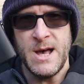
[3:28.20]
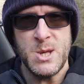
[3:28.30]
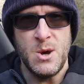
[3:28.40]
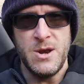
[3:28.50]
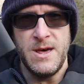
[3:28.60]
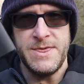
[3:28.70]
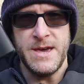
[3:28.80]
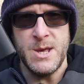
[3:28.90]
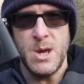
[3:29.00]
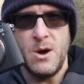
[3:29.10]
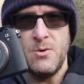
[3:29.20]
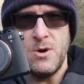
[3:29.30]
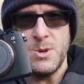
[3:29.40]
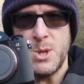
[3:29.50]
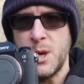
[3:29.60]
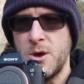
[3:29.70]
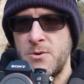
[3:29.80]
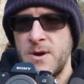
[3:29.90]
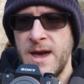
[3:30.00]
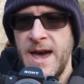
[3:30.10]
has got nothing to hold on
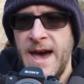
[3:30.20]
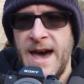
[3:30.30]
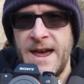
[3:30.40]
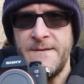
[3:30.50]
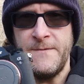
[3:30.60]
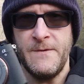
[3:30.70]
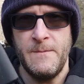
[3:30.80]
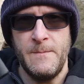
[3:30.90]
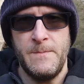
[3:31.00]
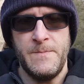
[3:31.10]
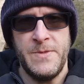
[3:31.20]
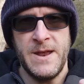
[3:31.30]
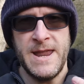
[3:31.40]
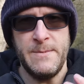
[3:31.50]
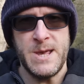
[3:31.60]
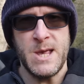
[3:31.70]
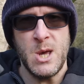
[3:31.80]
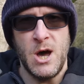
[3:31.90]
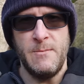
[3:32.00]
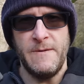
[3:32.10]
to, and from the limited
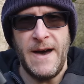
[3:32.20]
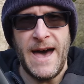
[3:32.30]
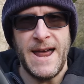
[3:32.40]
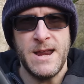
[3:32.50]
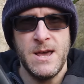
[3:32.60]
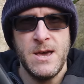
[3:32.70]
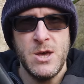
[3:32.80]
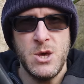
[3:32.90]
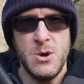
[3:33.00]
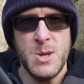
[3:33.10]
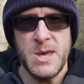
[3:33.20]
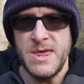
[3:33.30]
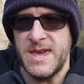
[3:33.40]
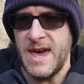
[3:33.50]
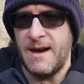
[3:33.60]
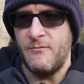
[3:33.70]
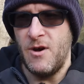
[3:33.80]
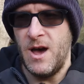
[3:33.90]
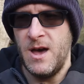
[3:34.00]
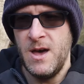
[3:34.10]
time I've had using the
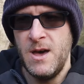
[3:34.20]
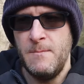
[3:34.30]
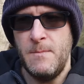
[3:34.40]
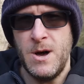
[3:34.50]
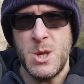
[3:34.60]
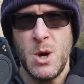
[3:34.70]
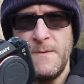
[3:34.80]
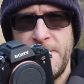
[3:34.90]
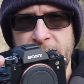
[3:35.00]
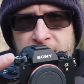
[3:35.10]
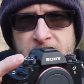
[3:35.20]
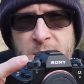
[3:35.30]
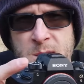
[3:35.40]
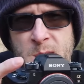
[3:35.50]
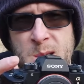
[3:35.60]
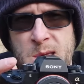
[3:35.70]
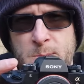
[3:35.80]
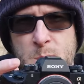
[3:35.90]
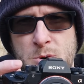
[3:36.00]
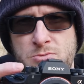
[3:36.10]
camera, my top finger does
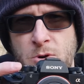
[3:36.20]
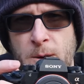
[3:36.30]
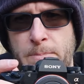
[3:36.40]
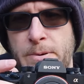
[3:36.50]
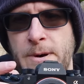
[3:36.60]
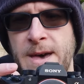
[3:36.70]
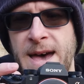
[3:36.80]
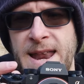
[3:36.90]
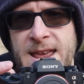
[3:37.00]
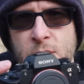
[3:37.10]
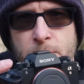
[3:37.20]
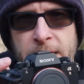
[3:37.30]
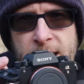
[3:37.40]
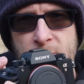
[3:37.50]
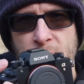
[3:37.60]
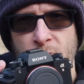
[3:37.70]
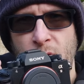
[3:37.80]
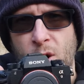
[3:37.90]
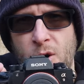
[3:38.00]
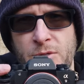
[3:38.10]
seem to rub a little bit
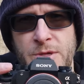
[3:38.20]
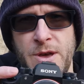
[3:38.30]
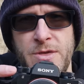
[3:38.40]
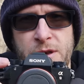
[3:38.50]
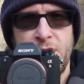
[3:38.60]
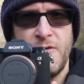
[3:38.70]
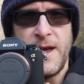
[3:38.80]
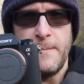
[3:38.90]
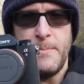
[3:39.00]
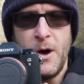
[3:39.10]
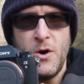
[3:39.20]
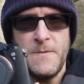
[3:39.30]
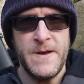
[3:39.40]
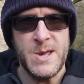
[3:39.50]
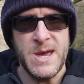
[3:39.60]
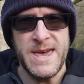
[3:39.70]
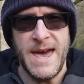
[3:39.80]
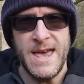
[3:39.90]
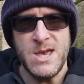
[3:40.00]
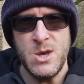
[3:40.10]
on the grip, but hopefully as I
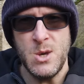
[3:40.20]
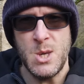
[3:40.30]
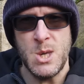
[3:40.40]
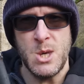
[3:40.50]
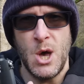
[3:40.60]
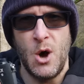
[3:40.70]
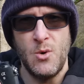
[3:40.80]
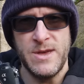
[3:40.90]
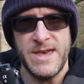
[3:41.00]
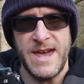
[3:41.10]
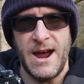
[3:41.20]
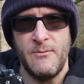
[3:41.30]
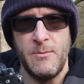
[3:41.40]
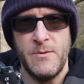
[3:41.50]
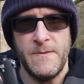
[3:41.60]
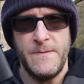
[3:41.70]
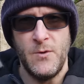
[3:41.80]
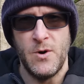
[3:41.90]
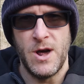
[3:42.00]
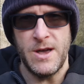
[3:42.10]
get used to holding the camera moving
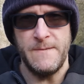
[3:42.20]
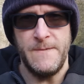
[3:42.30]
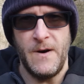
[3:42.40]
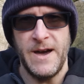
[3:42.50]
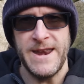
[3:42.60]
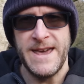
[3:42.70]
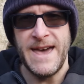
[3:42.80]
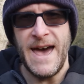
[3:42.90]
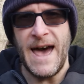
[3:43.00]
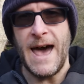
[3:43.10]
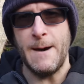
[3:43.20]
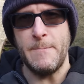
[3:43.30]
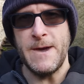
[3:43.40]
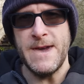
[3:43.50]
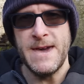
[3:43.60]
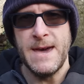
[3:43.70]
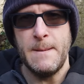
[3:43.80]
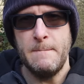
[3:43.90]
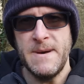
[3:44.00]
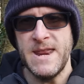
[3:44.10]
forward, I can find a happy
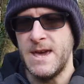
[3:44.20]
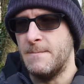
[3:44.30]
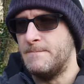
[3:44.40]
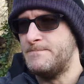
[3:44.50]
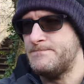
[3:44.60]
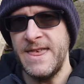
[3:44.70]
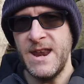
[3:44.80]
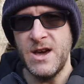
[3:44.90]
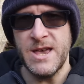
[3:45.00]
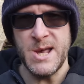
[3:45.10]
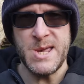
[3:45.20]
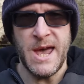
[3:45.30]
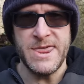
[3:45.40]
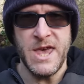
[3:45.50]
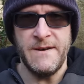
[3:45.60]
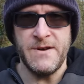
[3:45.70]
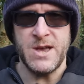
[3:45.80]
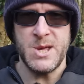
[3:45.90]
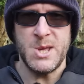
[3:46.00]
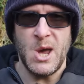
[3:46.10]
medium. And then like I said, the other
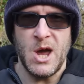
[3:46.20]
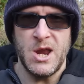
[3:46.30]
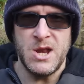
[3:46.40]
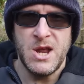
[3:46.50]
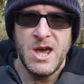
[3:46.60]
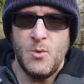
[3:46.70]
concern